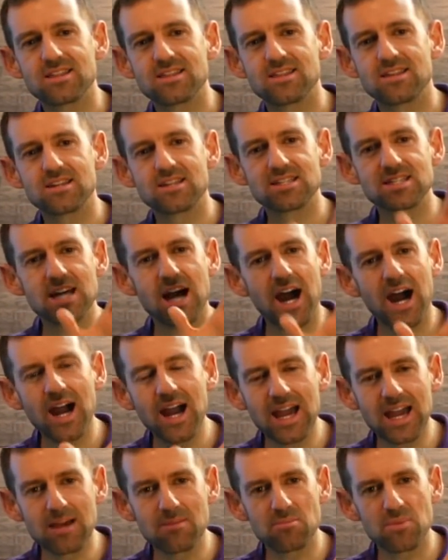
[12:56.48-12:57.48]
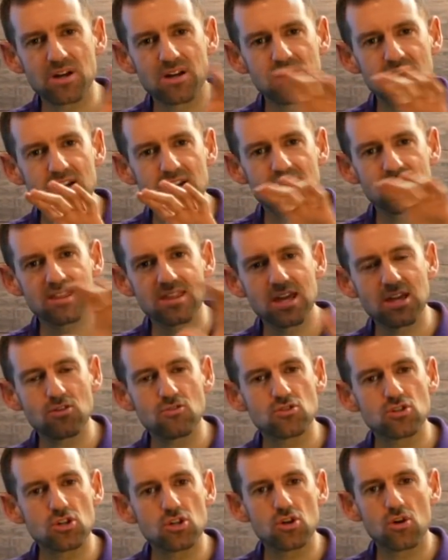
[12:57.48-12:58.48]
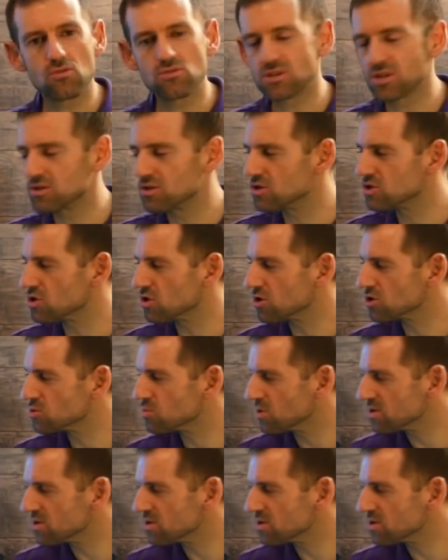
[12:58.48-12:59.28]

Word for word: the time that you should go to the church?